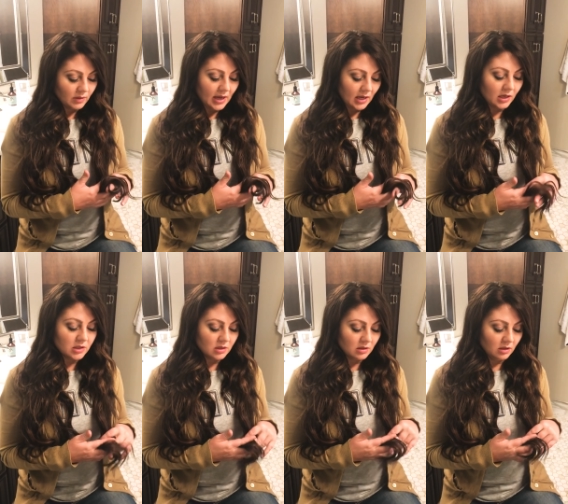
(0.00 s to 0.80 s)

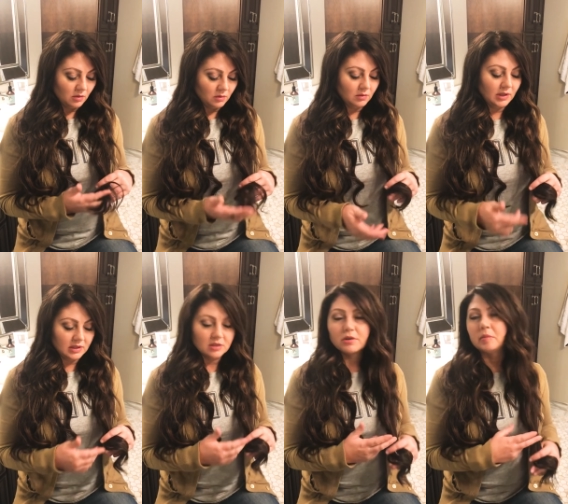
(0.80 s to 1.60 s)
age, you need
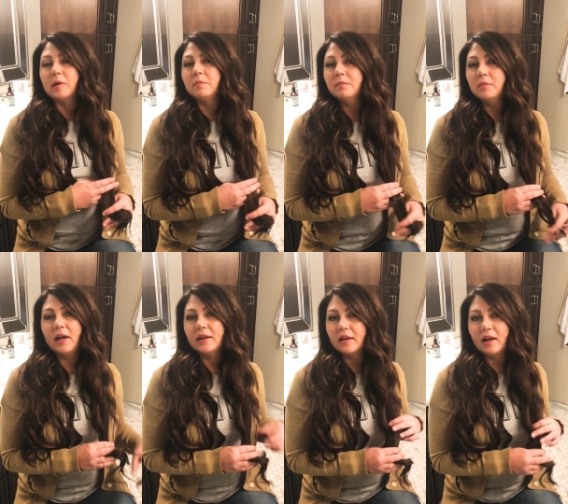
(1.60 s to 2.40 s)
to trim them.
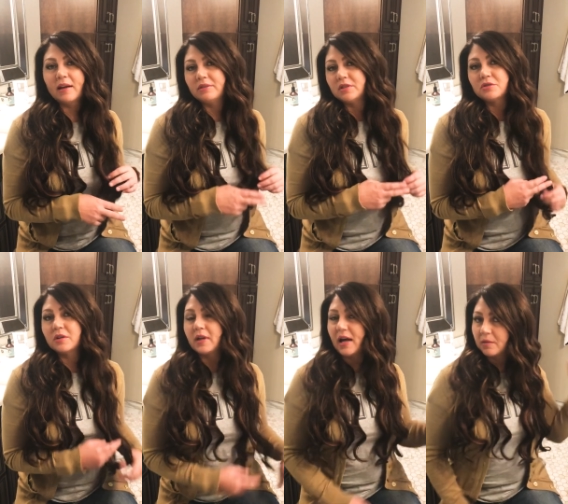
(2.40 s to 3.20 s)
And I've just
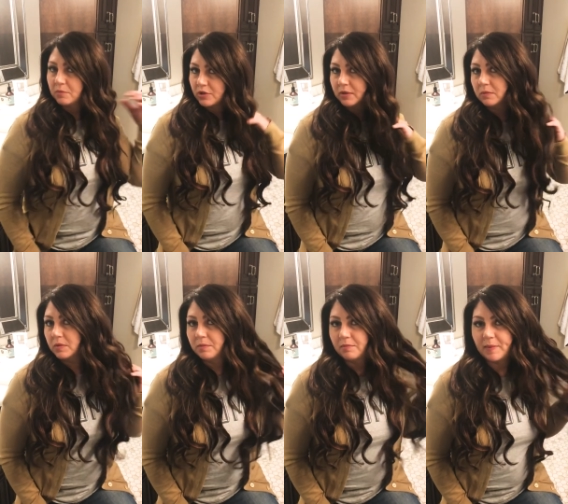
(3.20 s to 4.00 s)
had them trimmed
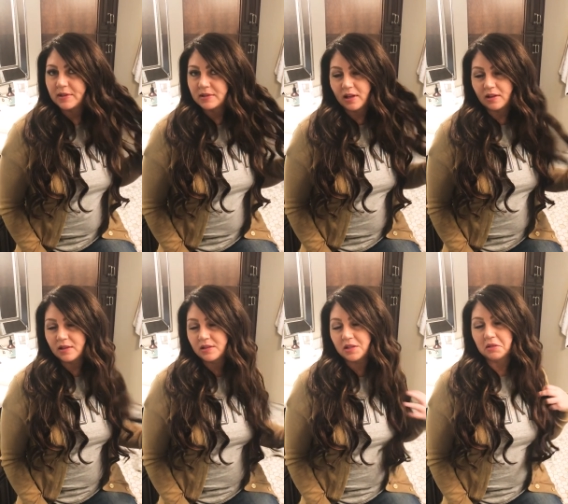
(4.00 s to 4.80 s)
by my
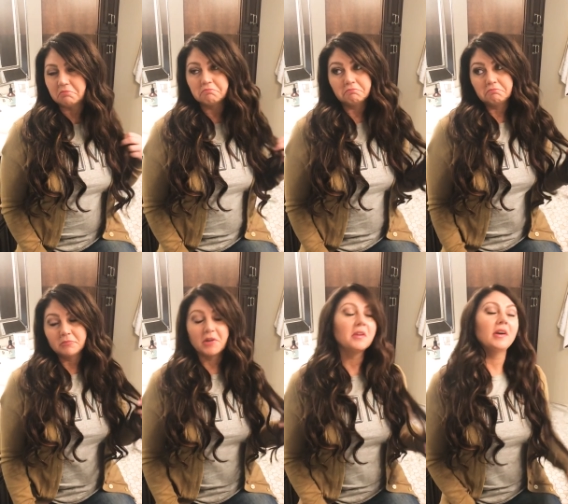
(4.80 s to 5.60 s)
stylist, and
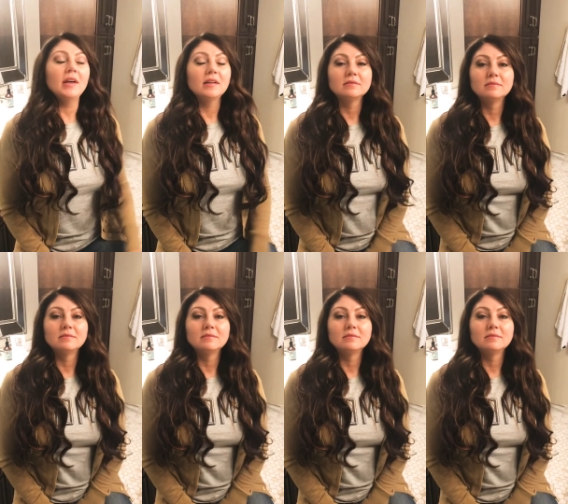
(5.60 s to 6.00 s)
they're great.